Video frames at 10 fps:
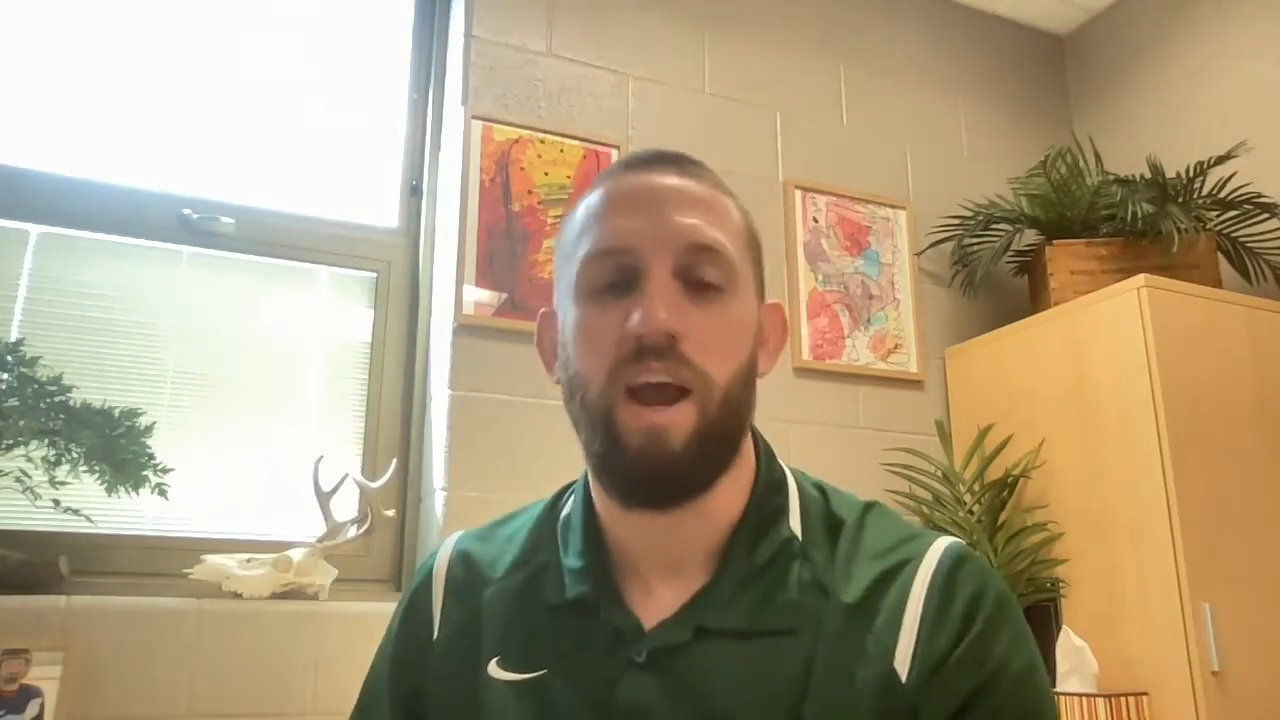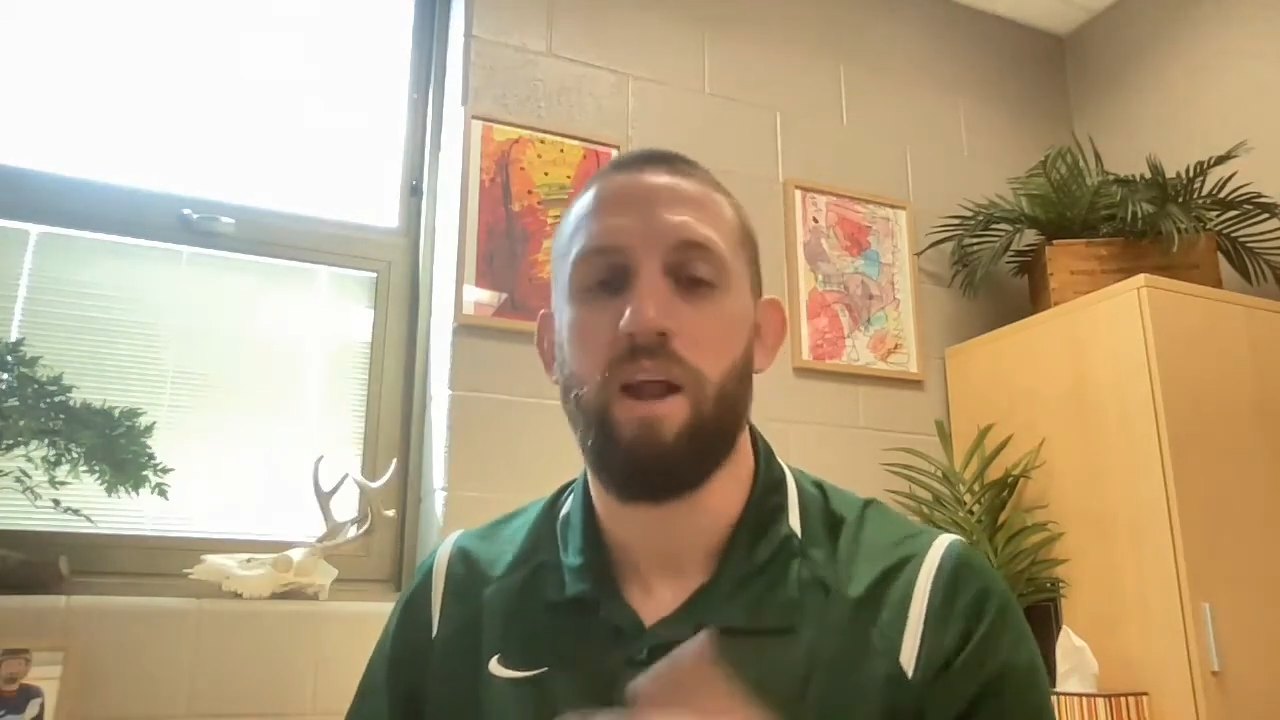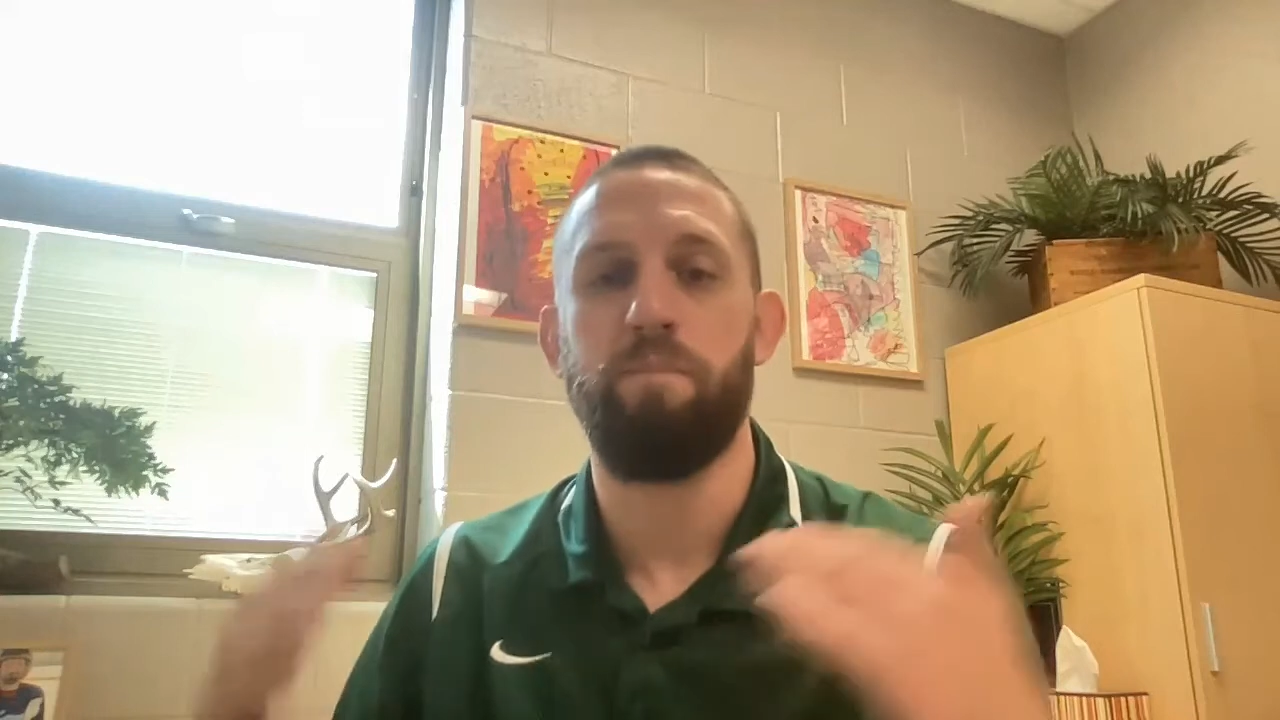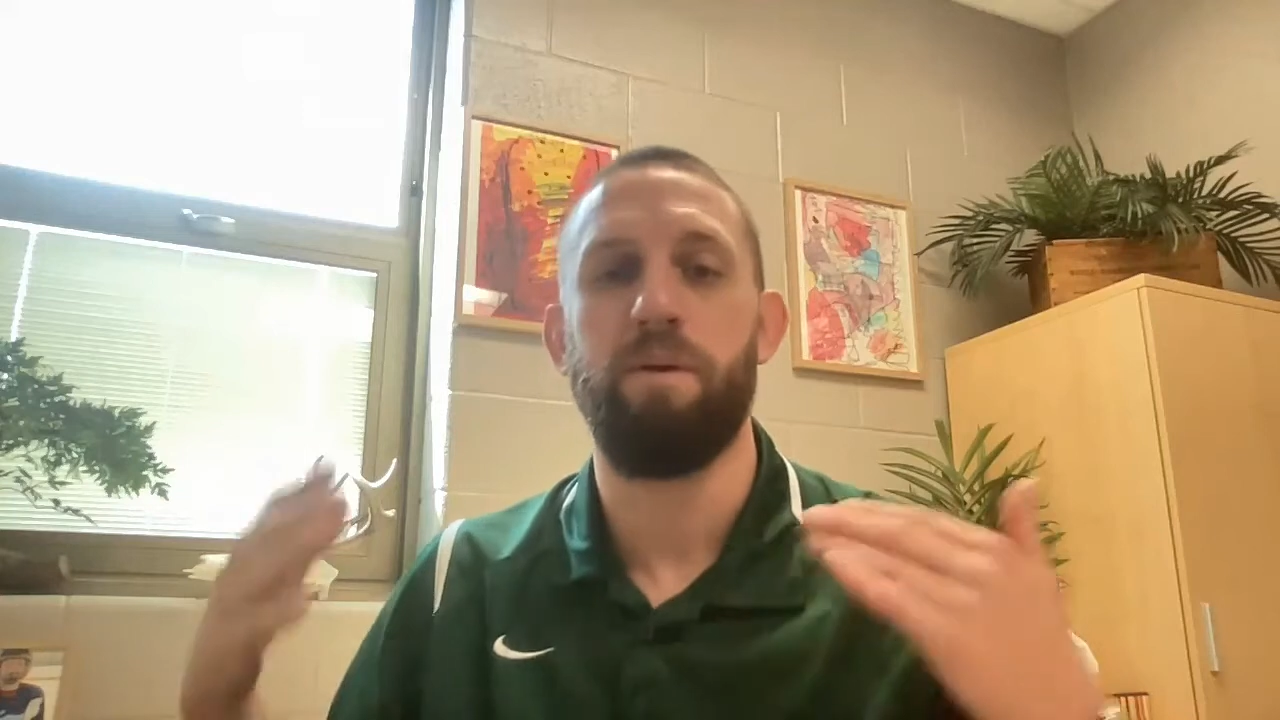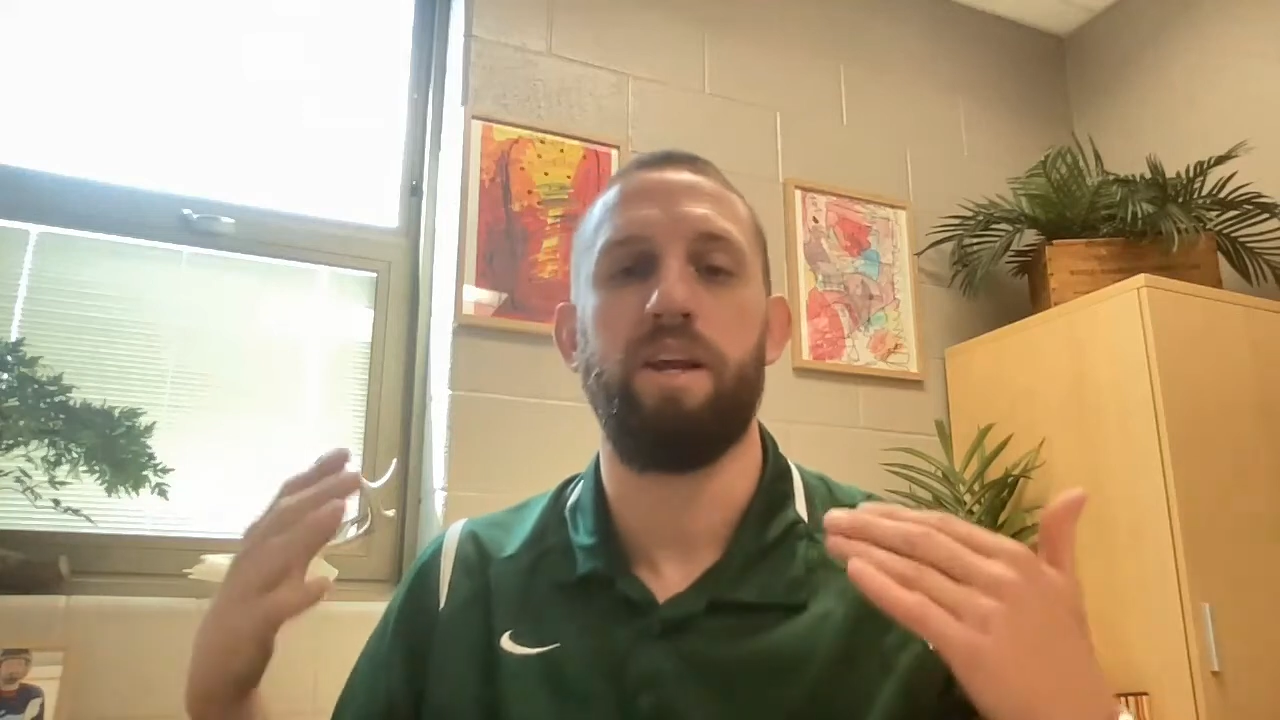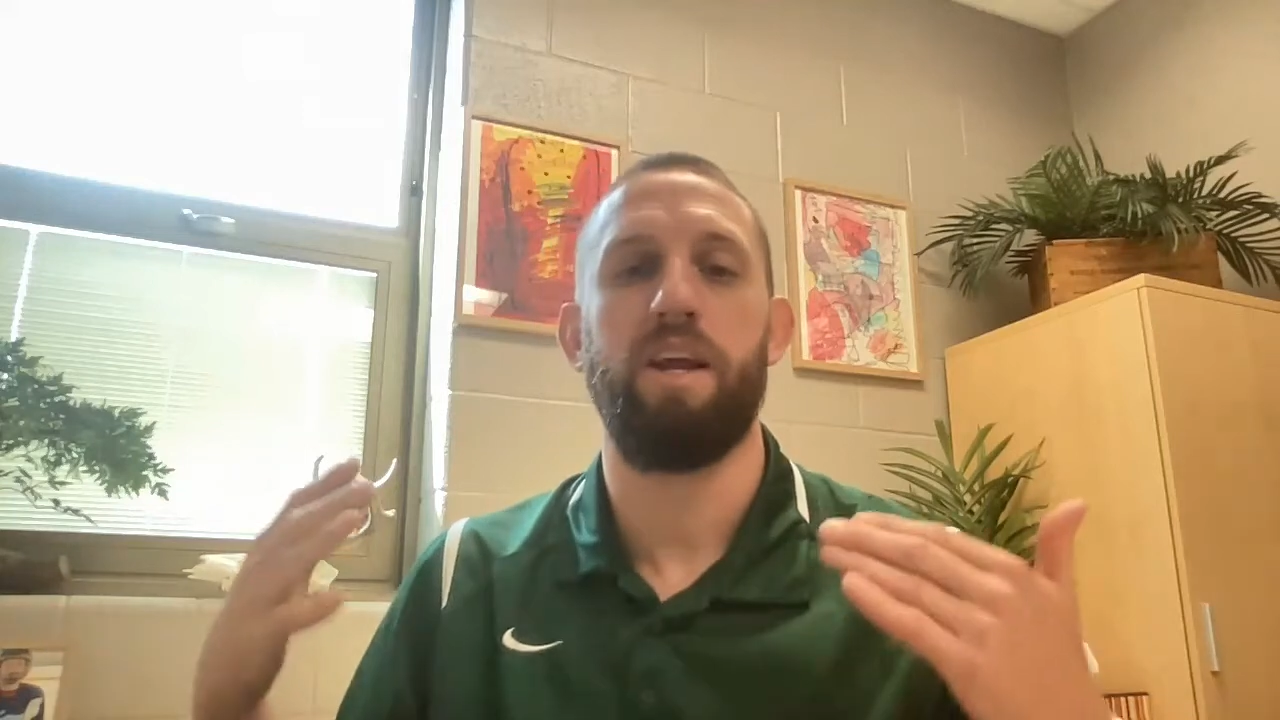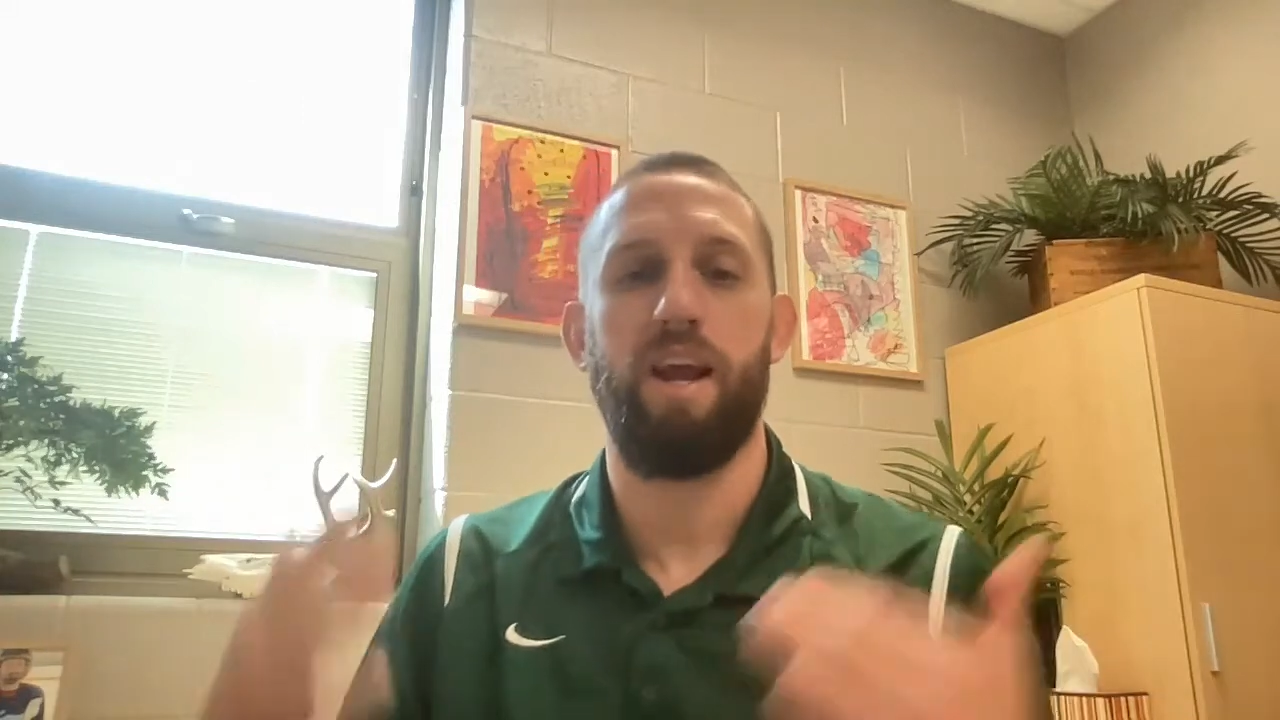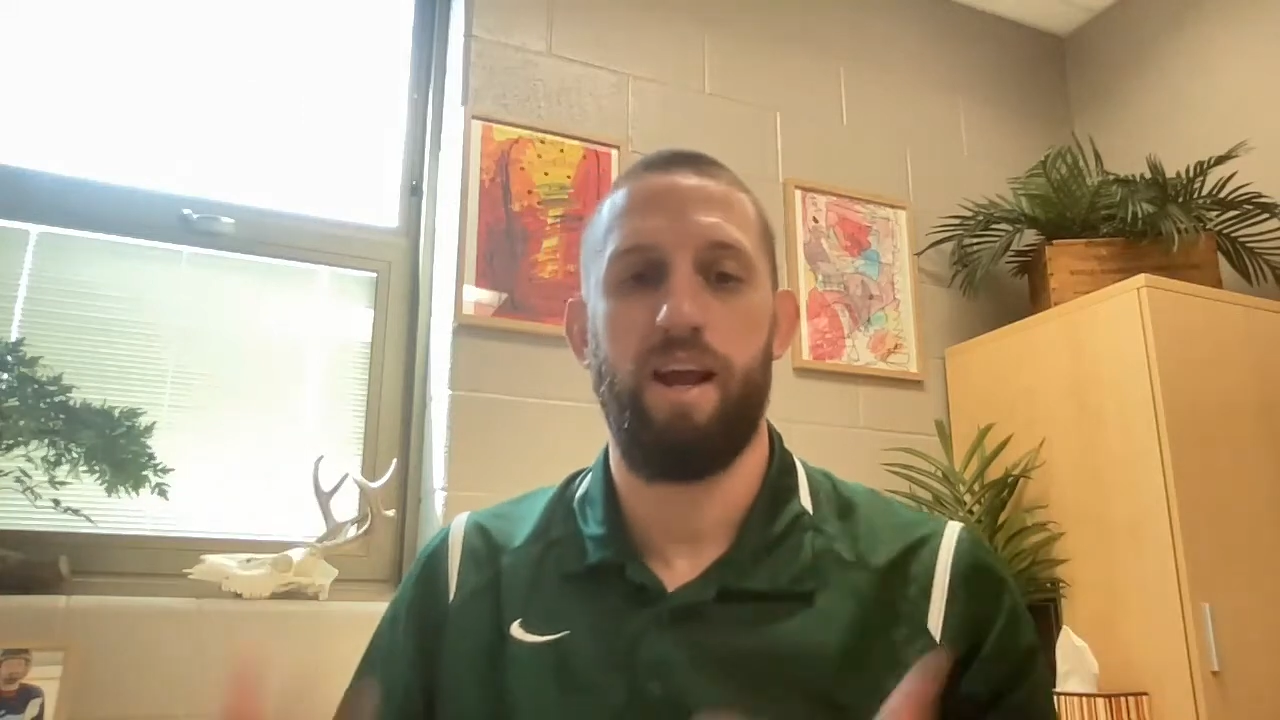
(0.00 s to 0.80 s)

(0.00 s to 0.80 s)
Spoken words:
and be